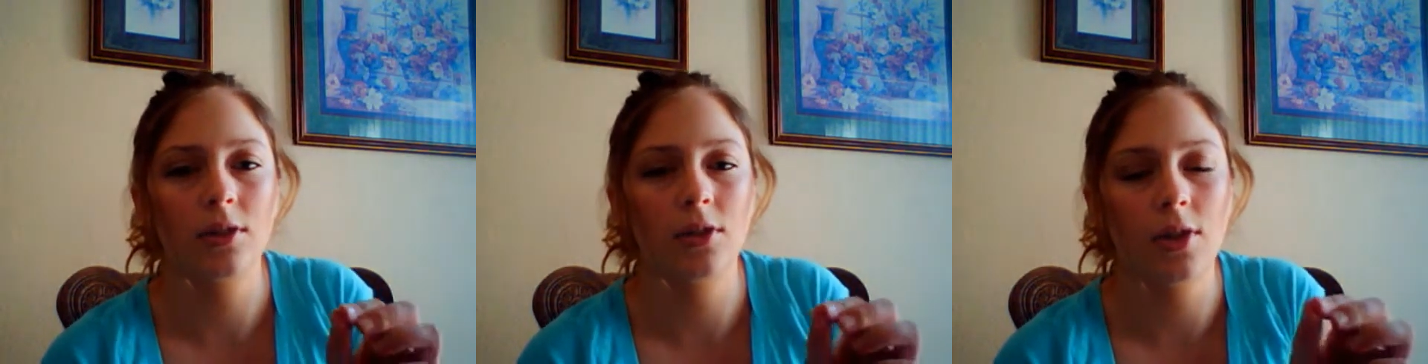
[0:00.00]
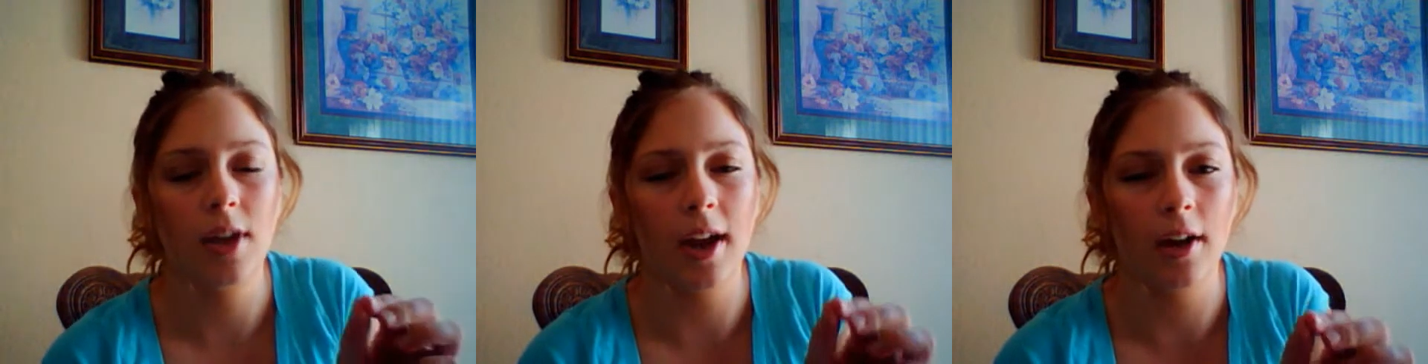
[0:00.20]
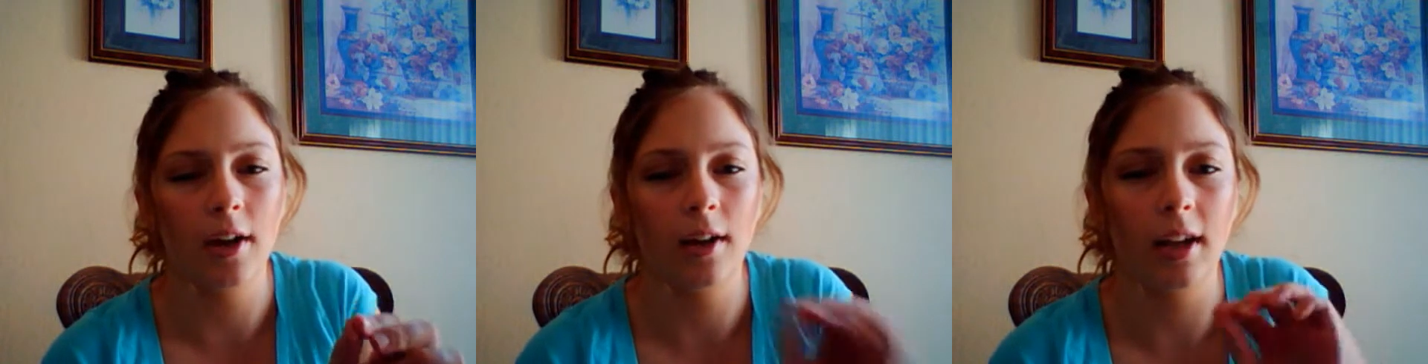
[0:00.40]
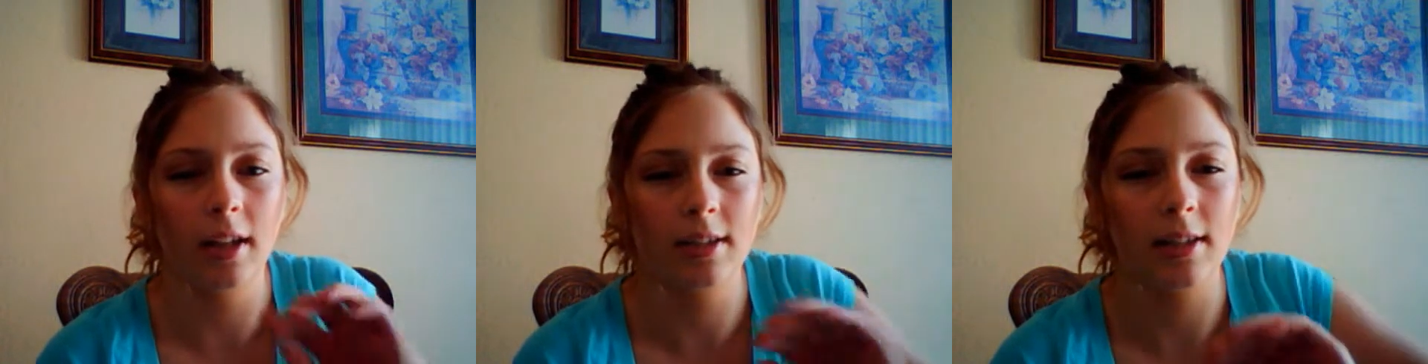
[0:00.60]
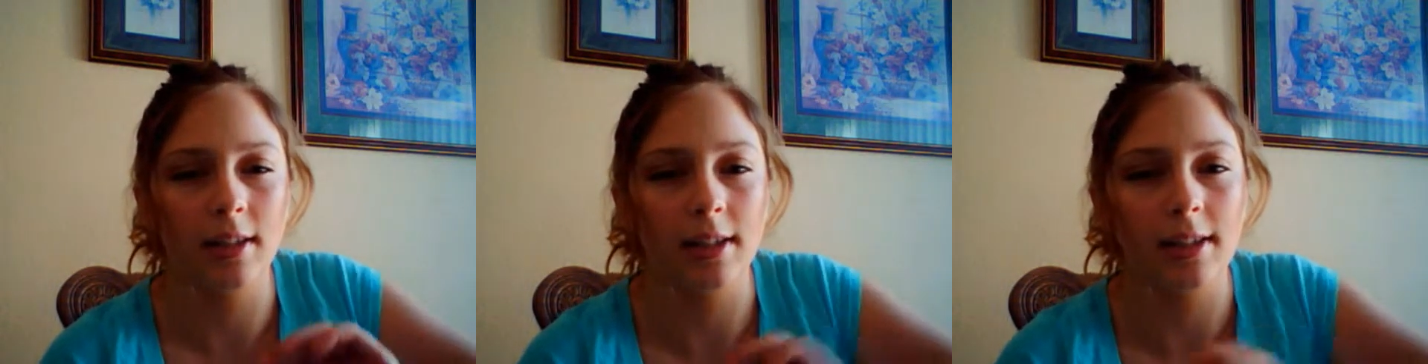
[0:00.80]
tear
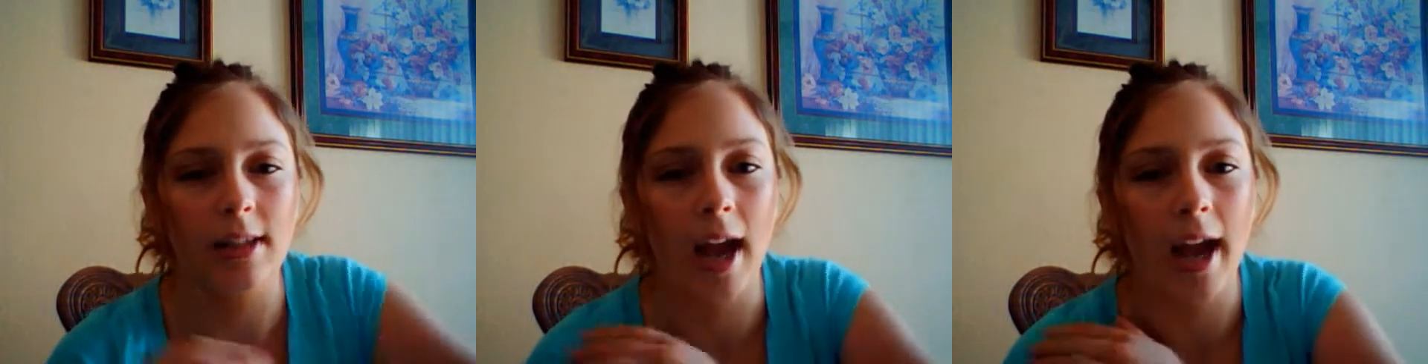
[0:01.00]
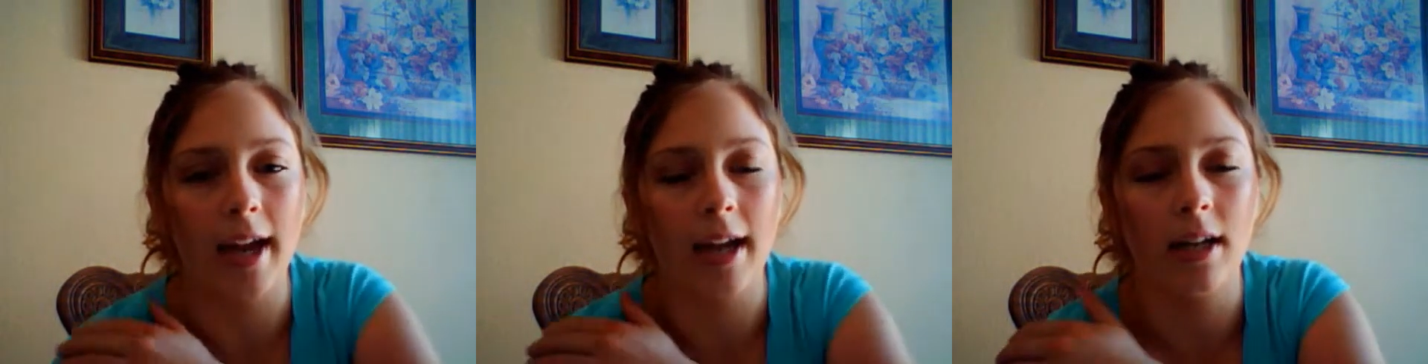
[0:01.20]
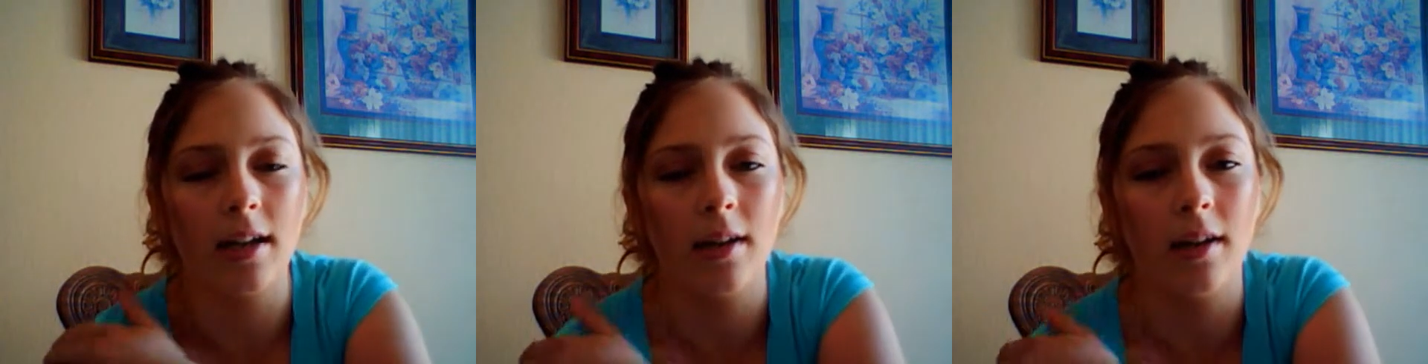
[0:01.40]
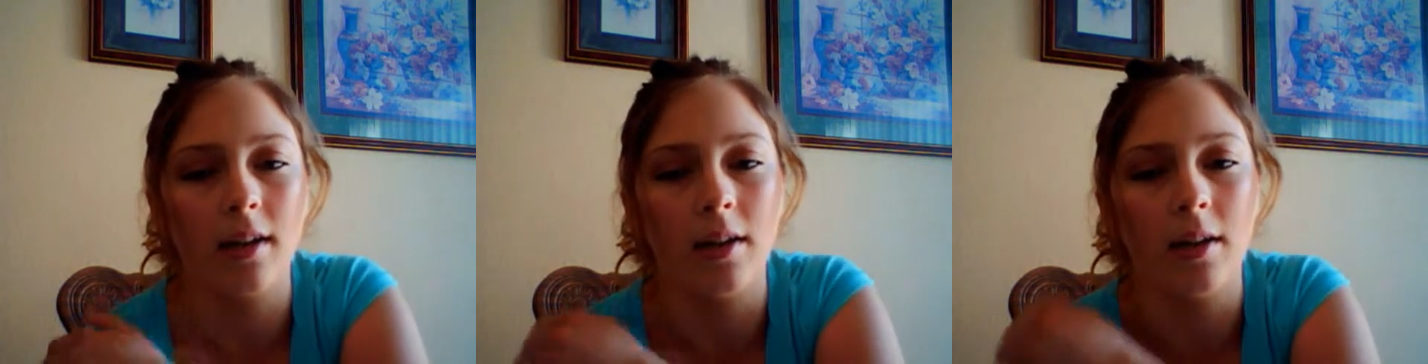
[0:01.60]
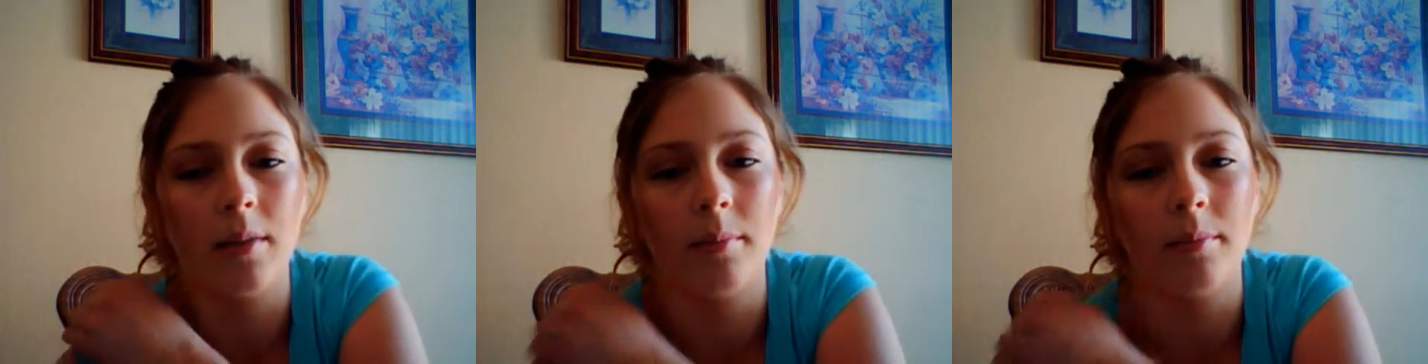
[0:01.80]
like to the side
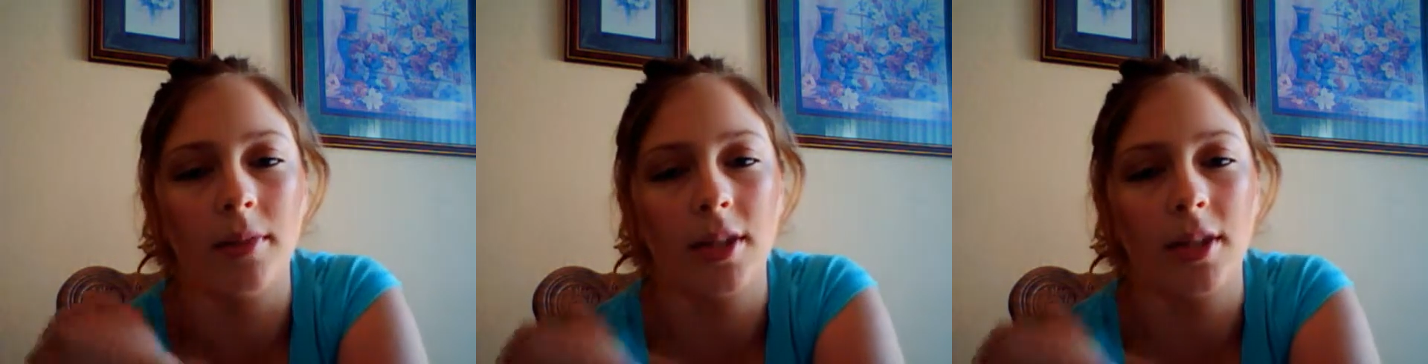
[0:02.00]
um